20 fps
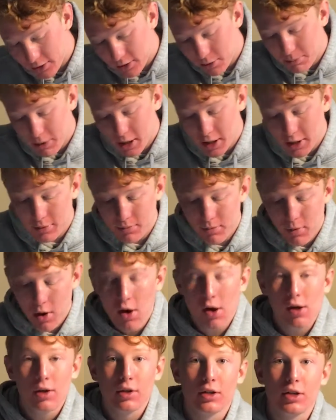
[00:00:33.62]
at the bottom,
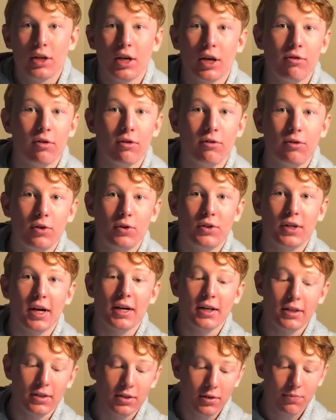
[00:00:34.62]
you give it a few
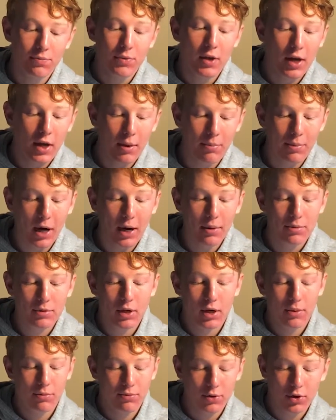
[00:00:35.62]
seconds, it pops
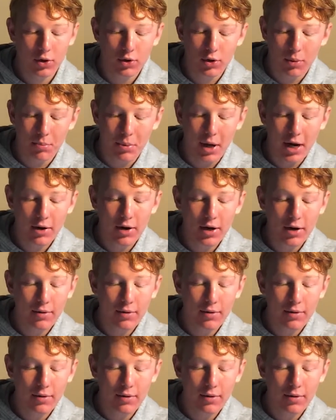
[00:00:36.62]
up for you to pair